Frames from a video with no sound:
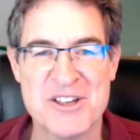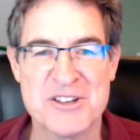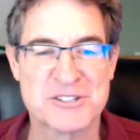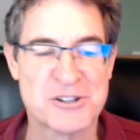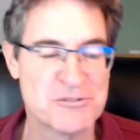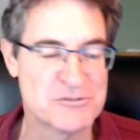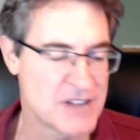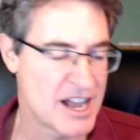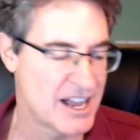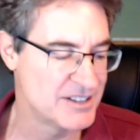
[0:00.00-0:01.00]
So
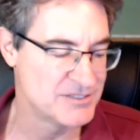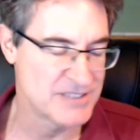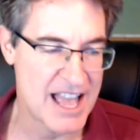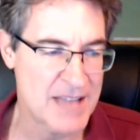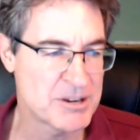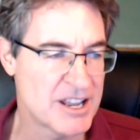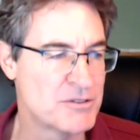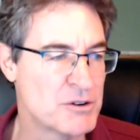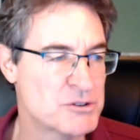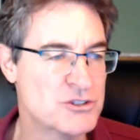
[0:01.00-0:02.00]
happy to have
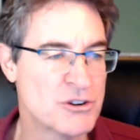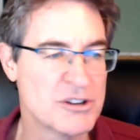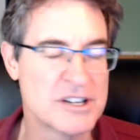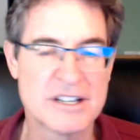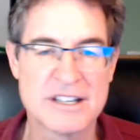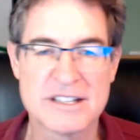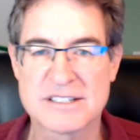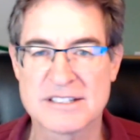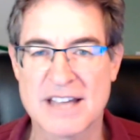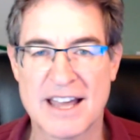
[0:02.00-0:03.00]
folks joining
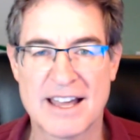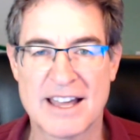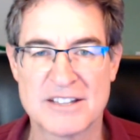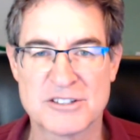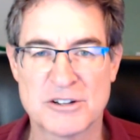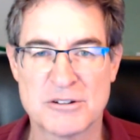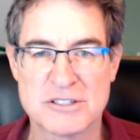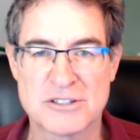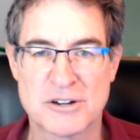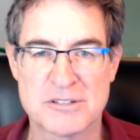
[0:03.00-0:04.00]
us. As always,
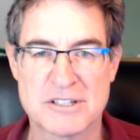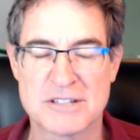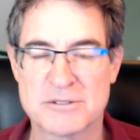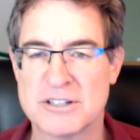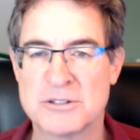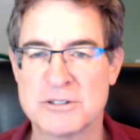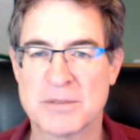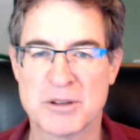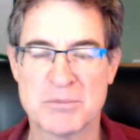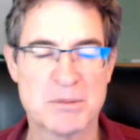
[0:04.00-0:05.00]
it's always nice when you do
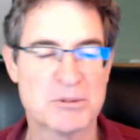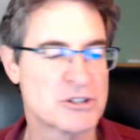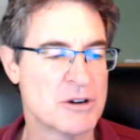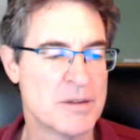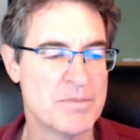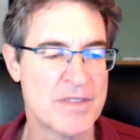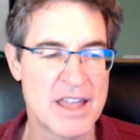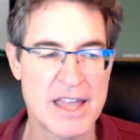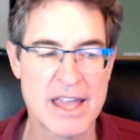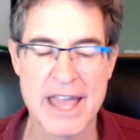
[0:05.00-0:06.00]
something and people show up.
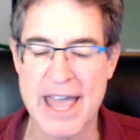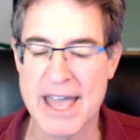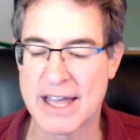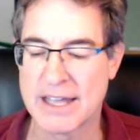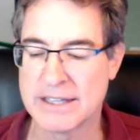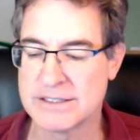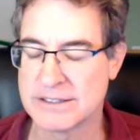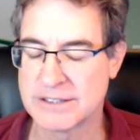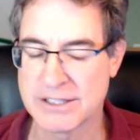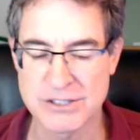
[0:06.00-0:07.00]
And
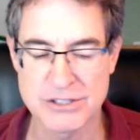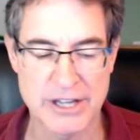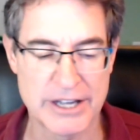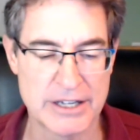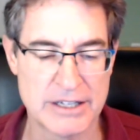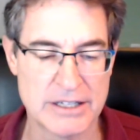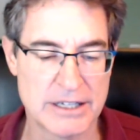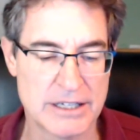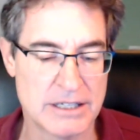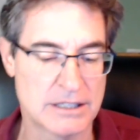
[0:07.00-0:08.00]
this is
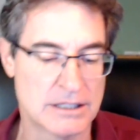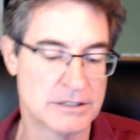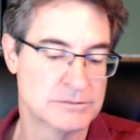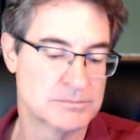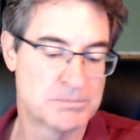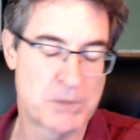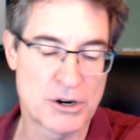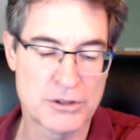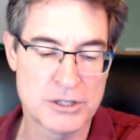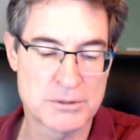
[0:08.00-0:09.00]
a part
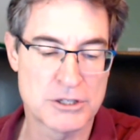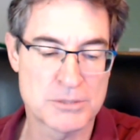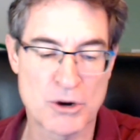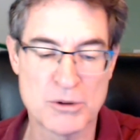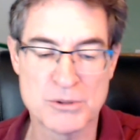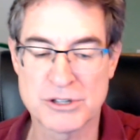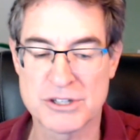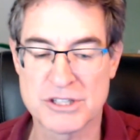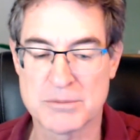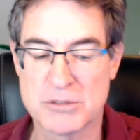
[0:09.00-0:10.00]
of this promo
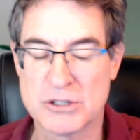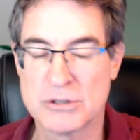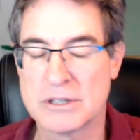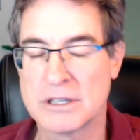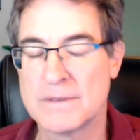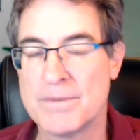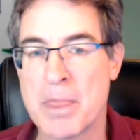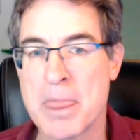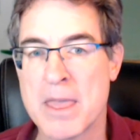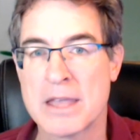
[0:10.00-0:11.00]
series that I'm doing
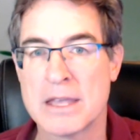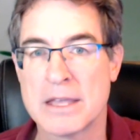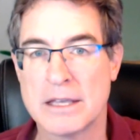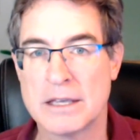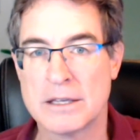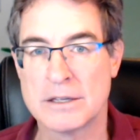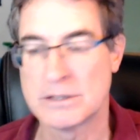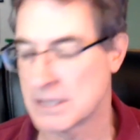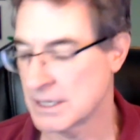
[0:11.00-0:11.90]
in